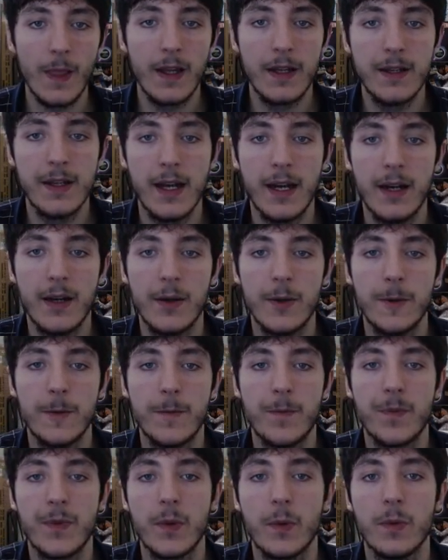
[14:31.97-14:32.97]
Now,
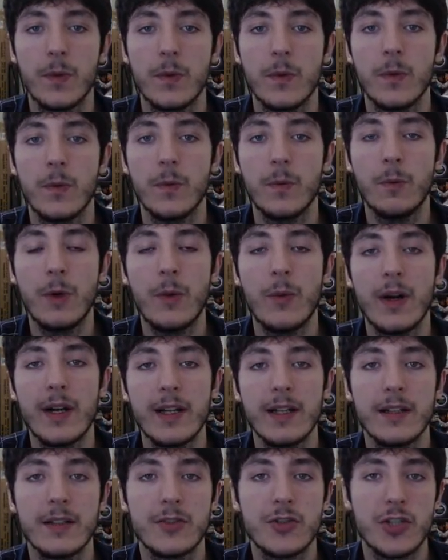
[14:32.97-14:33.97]
we want
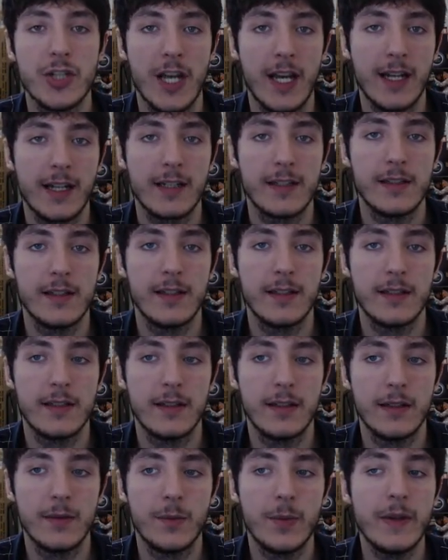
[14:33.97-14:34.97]
to check,
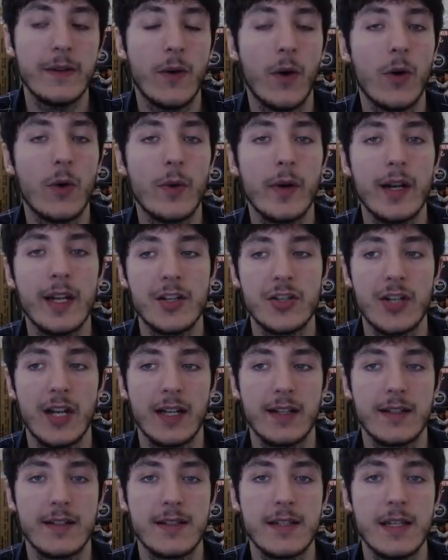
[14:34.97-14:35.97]
we already
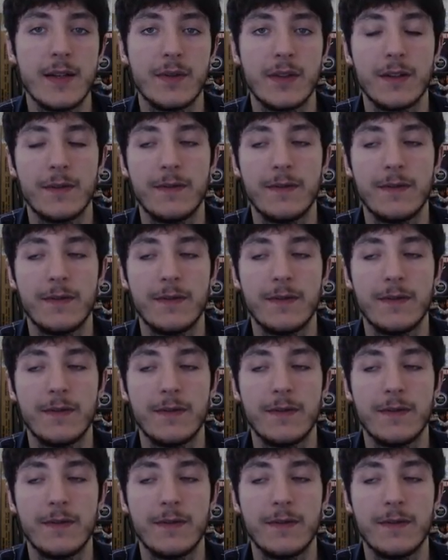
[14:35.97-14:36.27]
checked to see if the